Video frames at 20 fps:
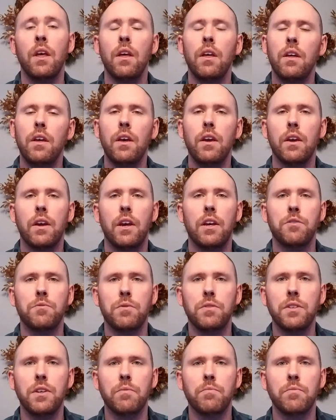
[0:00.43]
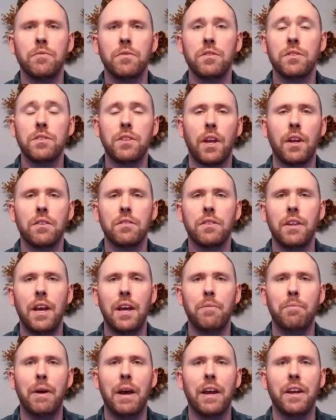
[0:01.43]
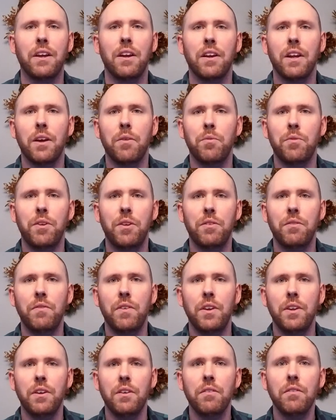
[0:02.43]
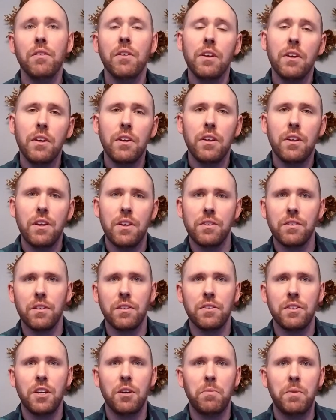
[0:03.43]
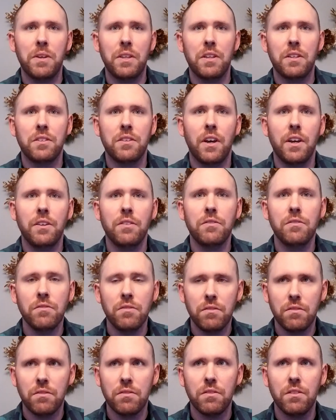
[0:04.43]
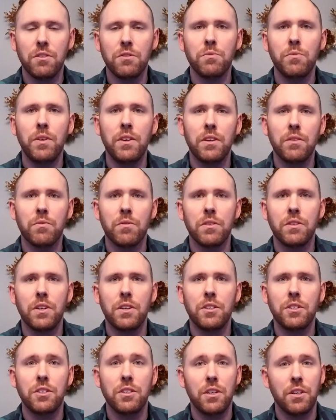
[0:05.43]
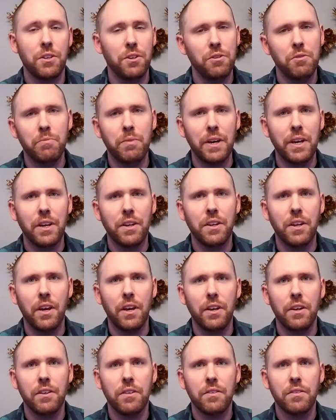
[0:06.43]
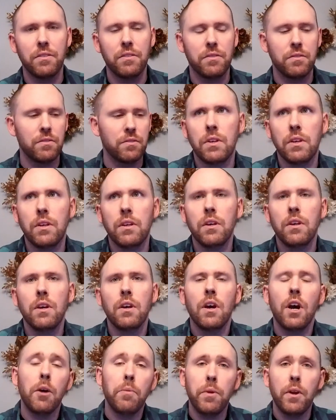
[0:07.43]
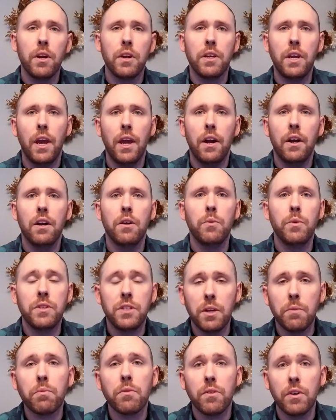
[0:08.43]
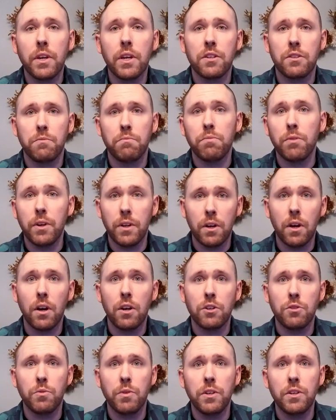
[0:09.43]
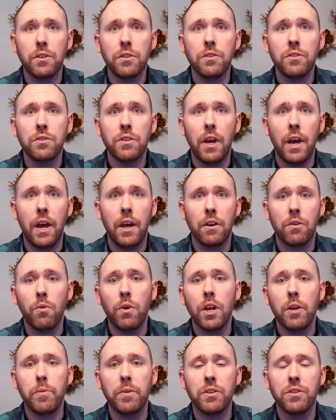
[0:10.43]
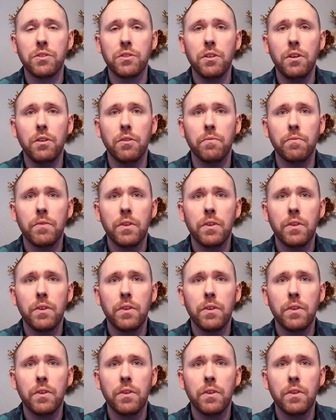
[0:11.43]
Hey guys, what's up? It's Cycle Dad back here again with another video. As you can tell by the title, this week we're touching on New Bike Day. Up here in Canada, we typically get some pretty harsh winters and quite a bit of snow.